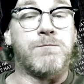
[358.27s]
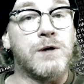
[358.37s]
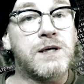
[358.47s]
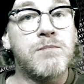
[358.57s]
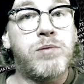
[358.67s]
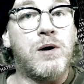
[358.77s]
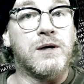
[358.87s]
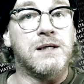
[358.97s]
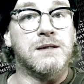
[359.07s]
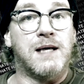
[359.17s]
freaking
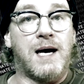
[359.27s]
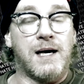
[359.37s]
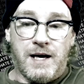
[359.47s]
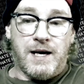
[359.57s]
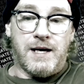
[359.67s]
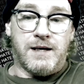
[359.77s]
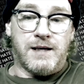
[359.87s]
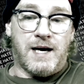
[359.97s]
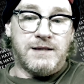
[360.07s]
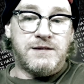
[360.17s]
parking lot and
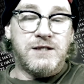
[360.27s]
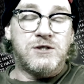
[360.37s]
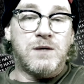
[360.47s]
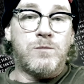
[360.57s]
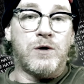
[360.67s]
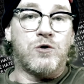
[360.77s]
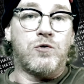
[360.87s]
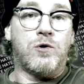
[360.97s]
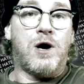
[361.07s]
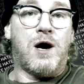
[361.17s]
I see someone
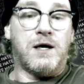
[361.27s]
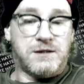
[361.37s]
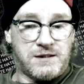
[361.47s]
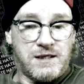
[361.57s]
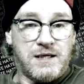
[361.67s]
cross